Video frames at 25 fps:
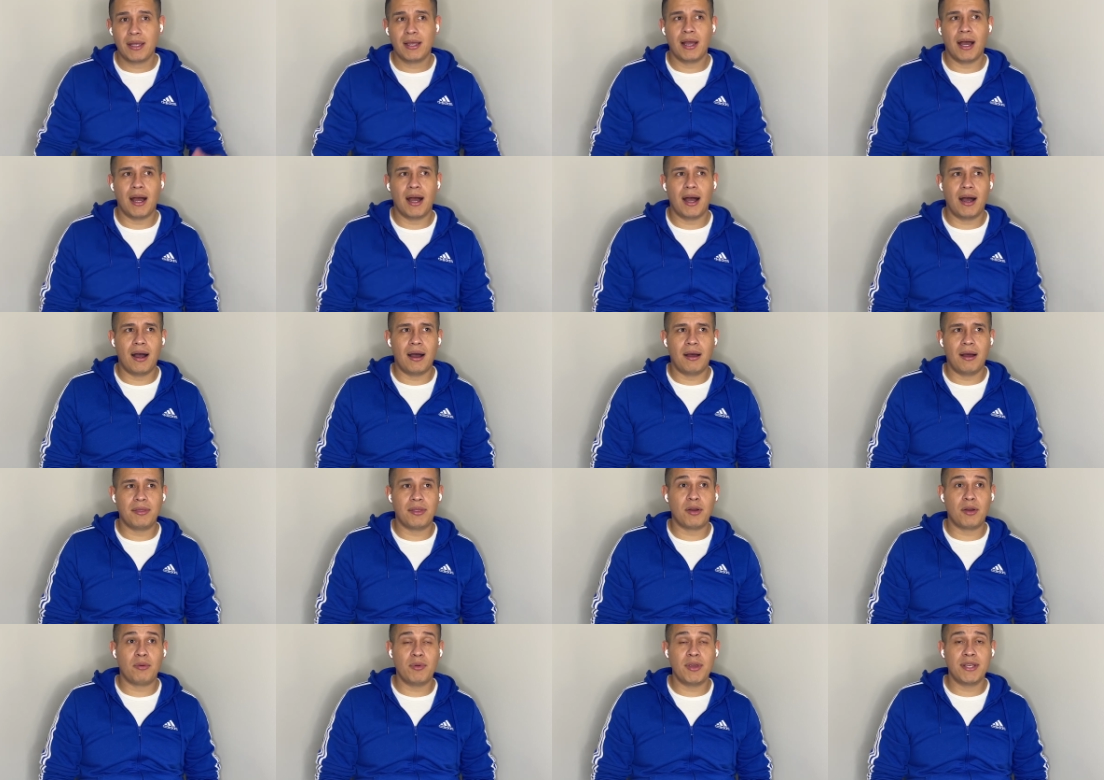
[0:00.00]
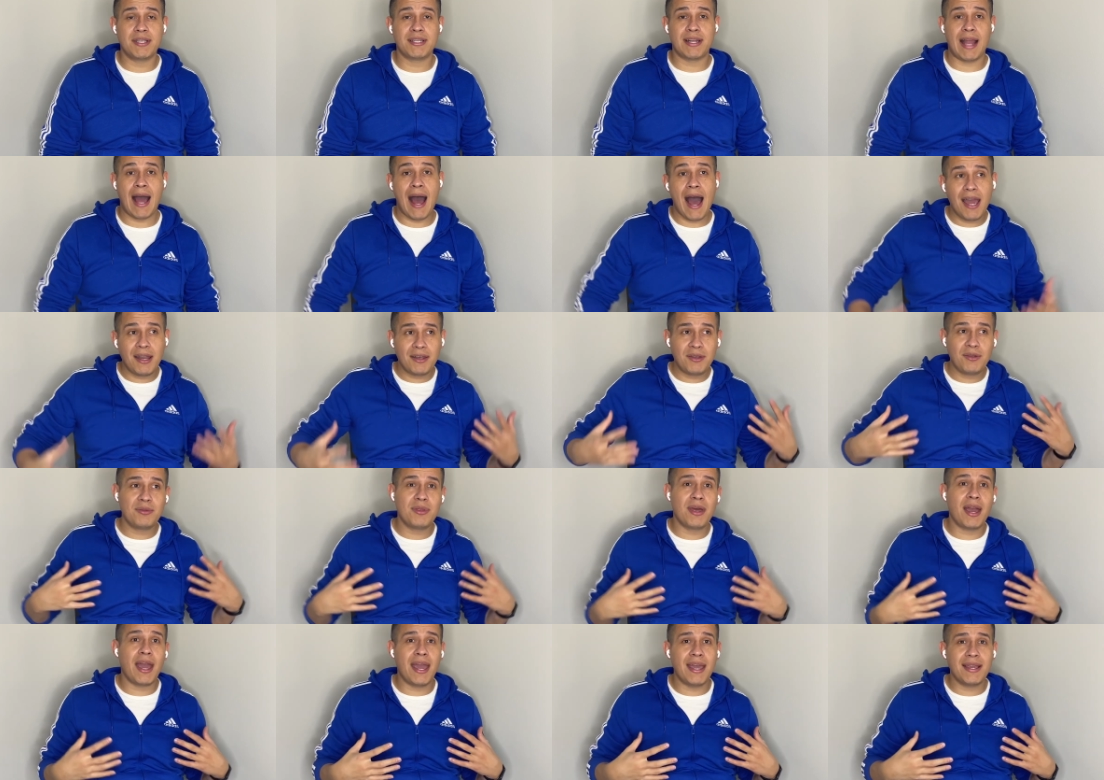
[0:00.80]
Uh, the reason I do
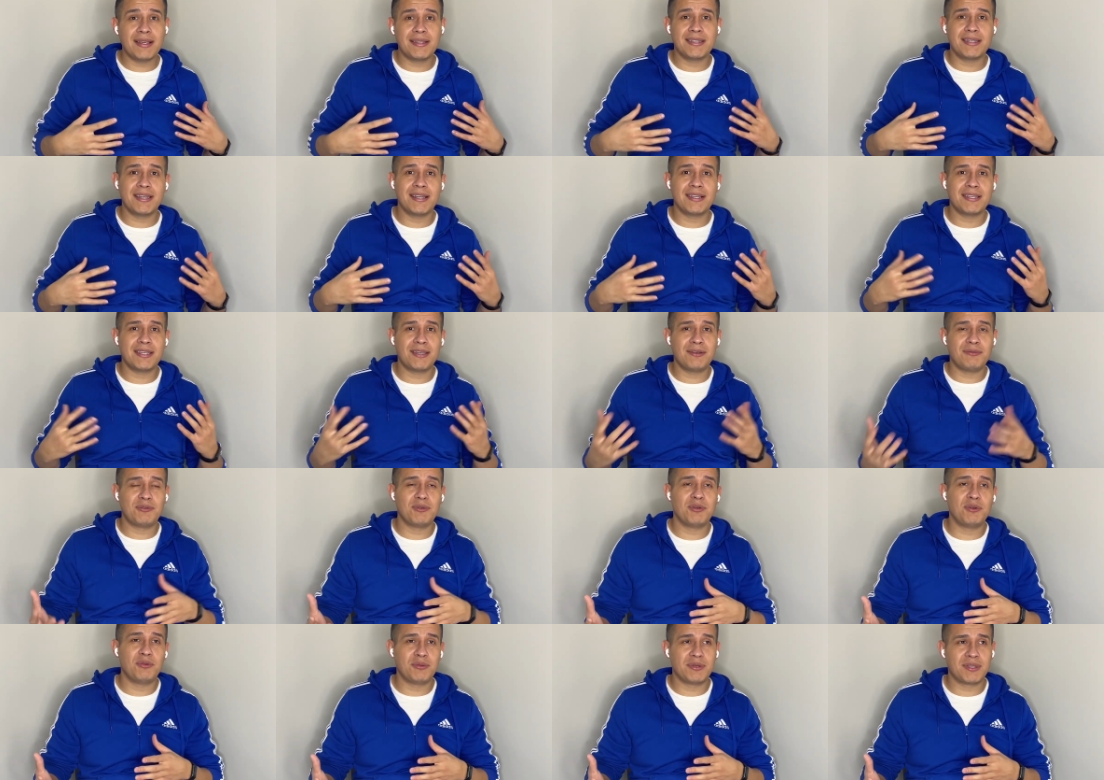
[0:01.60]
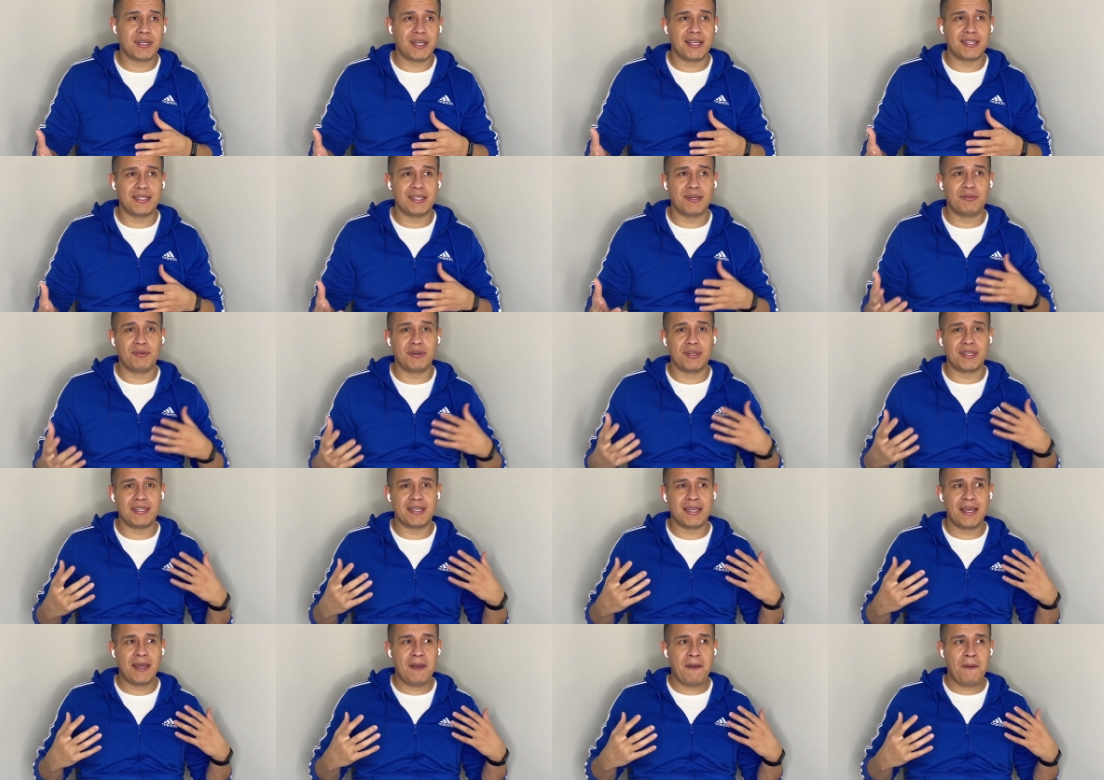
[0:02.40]
that ace fixing rule was because it was